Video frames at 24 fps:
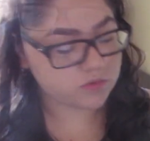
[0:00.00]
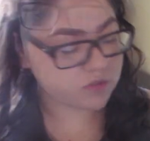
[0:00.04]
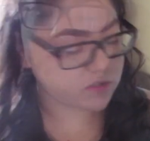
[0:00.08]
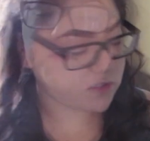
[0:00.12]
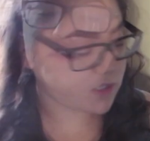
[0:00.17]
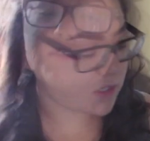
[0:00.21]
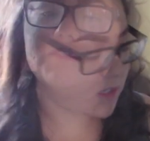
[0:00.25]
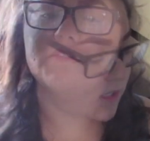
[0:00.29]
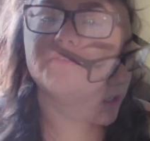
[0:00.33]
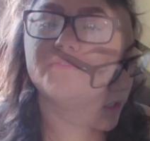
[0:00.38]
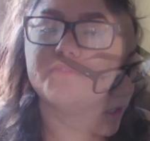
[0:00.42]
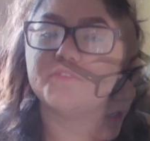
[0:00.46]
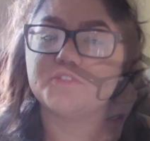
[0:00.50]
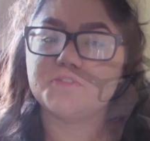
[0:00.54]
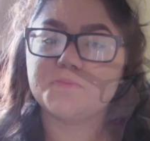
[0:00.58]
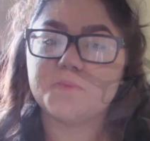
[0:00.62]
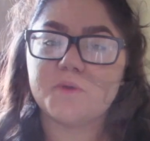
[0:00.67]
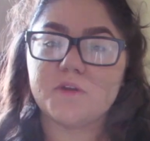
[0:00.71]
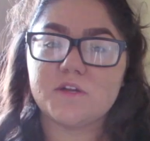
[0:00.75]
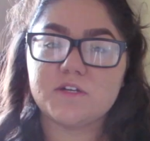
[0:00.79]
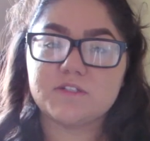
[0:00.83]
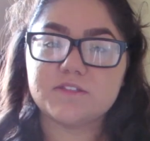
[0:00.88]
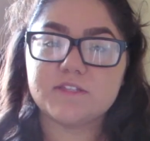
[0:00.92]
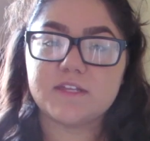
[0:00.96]
Right, the first
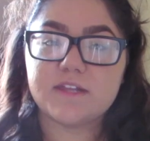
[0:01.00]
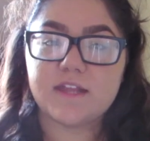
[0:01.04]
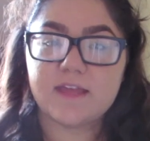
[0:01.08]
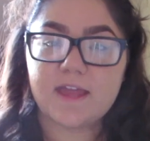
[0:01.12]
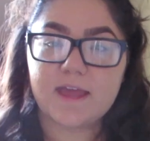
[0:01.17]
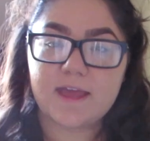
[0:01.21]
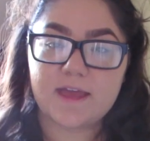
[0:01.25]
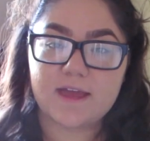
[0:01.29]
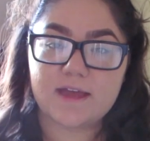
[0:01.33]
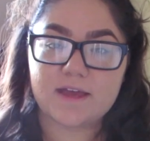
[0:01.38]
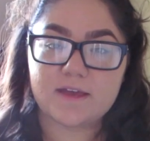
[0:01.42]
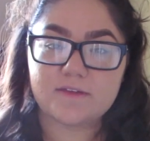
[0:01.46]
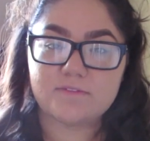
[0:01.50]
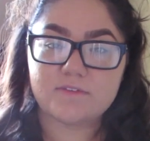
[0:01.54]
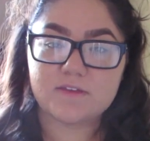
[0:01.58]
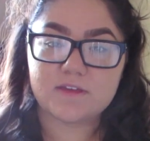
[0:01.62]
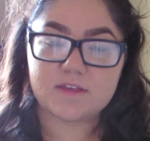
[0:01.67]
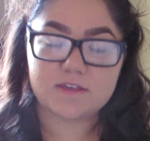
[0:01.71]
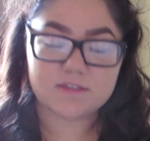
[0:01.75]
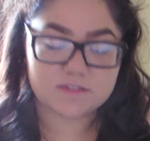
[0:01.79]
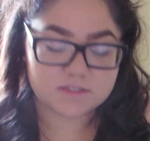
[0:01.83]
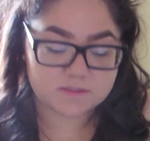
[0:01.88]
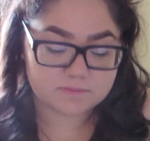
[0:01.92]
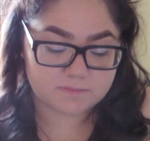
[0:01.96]
product that I have
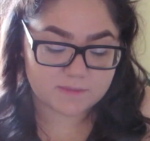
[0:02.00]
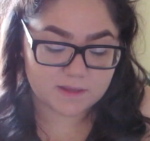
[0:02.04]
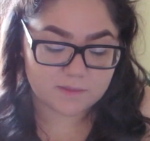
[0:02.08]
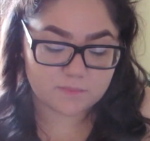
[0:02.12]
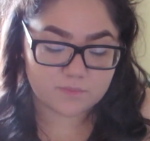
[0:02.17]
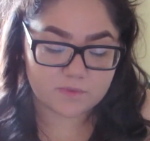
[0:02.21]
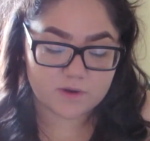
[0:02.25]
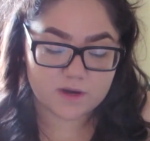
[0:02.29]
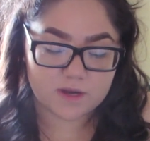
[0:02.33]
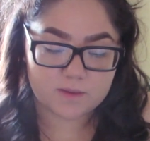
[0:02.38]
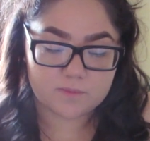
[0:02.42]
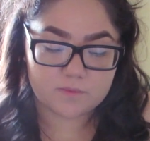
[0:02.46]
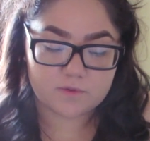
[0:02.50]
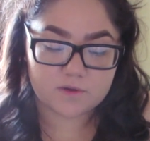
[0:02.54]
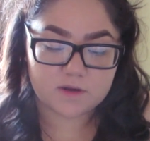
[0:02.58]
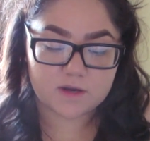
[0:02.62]
is my primer,